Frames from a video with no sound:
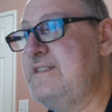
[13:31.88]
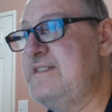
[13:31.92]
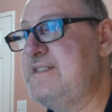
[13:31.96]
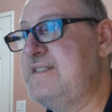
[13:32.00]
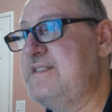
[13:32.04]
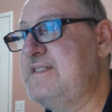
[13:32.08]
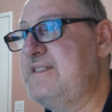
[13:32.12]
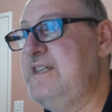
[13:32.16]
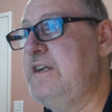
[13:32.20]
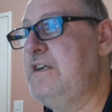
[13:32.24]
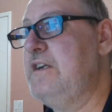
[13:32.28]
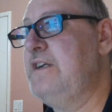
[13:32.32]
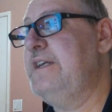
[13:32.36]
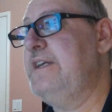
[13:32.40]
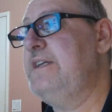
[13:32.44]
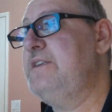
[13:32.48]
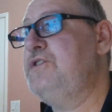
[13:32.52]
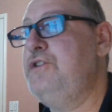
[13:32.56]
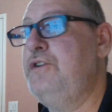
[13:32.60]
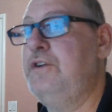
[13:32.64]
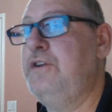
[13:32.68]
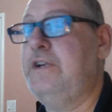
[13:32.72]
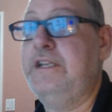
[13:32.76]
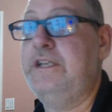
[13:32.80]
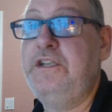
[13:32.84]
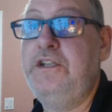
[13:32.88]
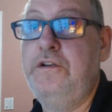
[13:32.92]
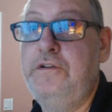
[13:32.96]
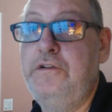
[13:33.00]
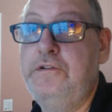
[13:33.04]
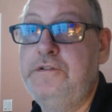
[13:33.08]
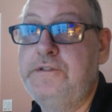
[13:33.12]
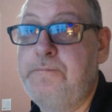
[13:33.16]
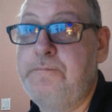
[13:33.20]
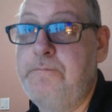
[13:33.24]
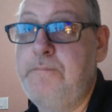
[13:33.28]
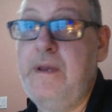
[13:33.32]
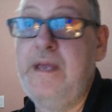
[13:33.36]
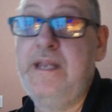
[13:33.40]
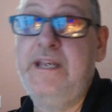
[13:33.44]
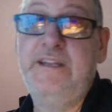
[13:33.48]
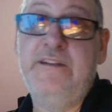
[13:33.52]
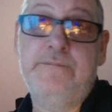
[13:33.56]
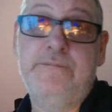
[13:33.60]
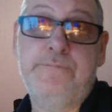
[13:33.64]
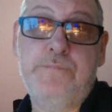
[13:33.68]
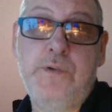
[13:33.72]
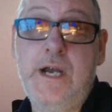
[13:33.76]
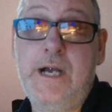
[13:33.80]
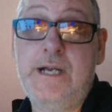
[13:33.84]
series you can use many
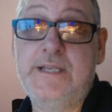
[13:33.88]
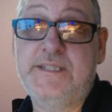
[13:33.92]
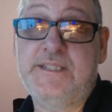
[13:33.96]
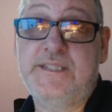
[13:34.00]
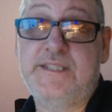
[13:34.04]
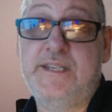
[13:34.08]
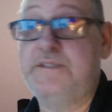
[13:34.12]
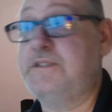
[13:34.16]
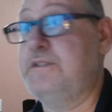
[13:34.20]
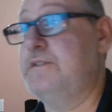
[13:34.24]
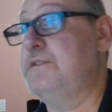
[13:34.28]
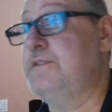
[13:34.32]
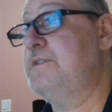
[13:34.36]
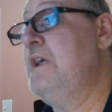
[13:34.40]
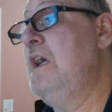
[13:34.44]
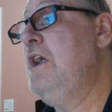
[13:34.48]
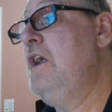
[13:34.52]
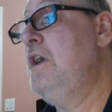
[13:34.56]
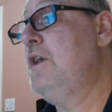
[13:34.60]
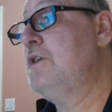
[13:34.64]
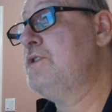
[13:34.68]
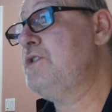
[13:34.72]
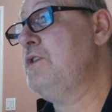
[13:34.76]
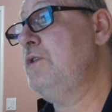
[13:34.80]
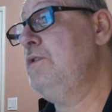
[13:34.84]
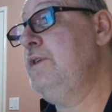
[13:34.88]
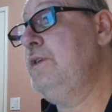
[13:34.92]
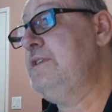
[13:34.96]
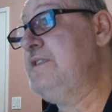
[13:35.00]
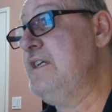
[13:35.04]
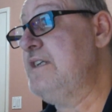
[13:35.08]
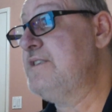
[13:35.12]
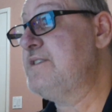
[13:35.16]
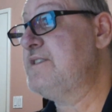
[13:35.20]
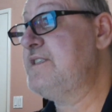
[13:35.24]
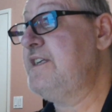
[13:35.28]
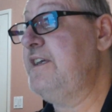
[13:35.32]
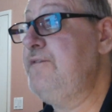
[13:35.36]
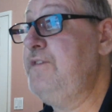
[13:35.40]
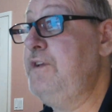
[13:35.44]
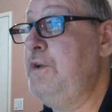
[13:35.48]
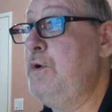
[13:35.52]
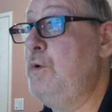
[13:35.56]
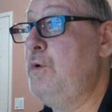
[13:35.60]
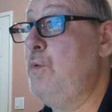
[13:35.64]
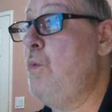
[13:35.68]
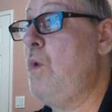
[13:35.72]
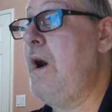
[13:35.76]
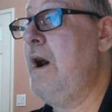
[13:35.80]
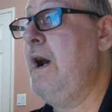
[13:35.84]
of processors, so it does give you
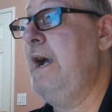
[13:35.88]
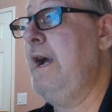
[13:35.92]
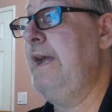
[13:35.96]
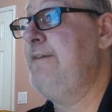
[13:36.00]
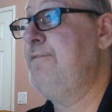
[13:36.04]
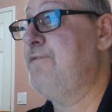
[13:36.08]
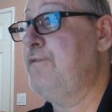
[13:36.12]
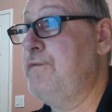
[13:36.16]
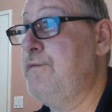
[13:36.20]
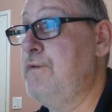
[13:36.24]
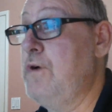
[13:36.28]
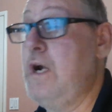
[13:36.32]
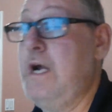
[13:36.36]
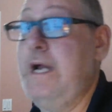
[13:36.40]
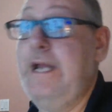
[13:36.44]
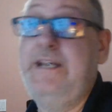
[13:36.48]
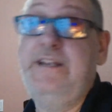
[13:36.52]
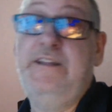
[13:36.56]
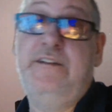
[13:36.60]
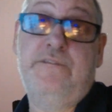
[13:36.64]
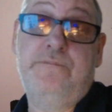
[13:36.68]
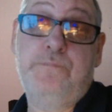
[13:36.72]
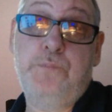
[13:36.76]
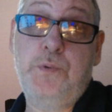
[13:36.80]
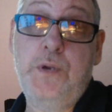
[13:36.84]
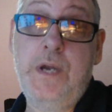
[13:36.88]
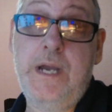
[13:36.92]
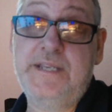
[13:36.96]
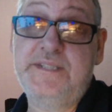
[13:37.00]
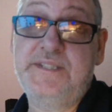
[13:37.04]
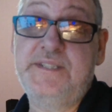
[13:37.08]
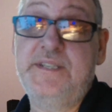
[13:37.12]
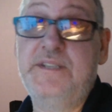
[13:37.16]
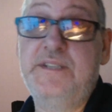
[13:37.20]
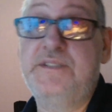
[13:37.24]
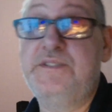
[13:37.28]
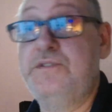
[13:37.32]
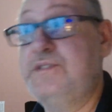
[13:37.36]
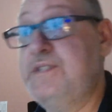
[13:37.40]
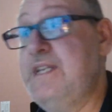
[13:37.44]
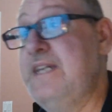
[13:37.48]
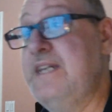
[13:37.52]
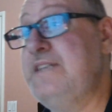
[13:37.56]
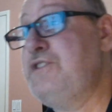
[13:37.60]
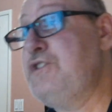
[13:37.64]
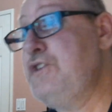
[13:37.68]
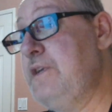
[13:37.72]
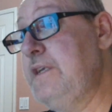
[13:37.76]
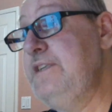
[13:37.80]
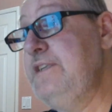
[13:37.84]
a wide variety of processors
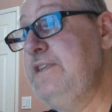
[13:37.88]
that you can